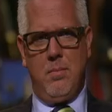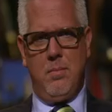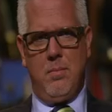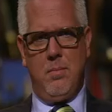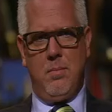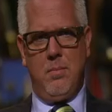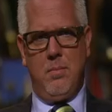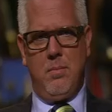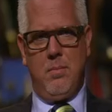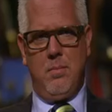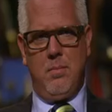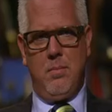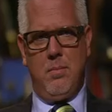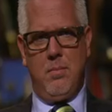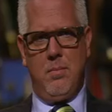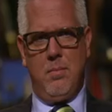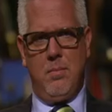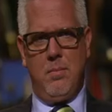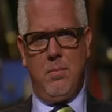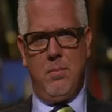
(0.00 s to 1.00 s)

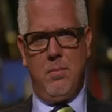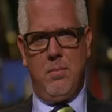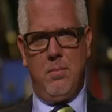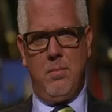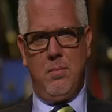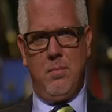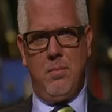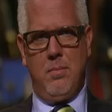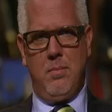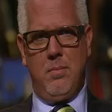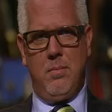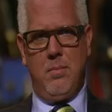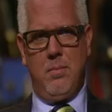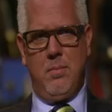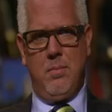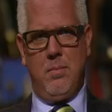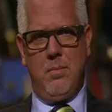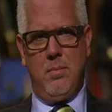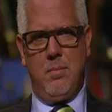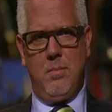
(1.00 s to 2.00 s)

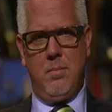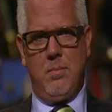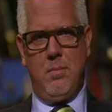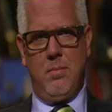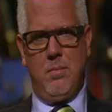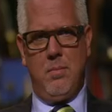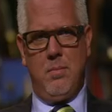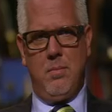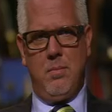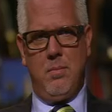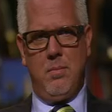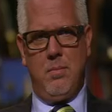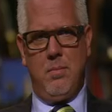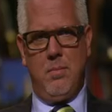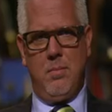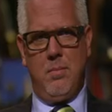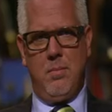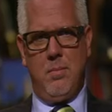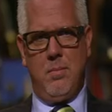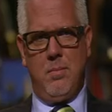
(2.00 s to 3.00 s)

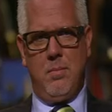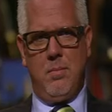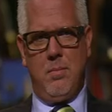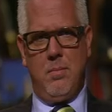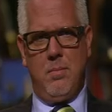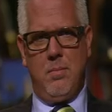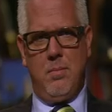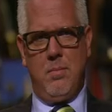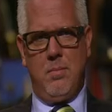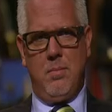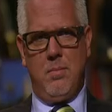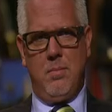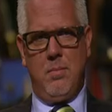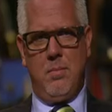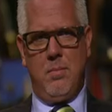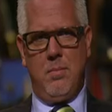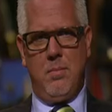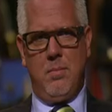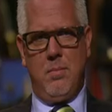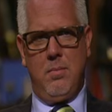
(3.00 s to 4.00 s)

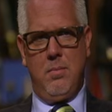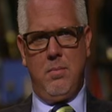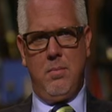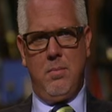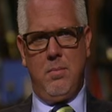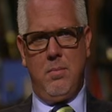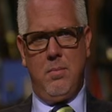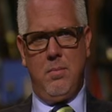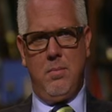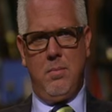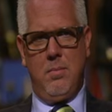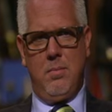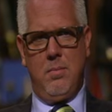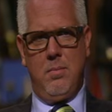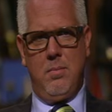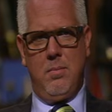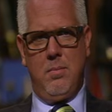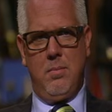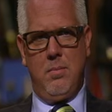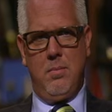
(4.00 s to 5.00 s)

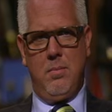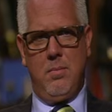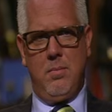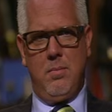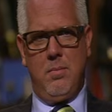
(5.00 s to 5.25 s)
No words are spoken by the person on screen.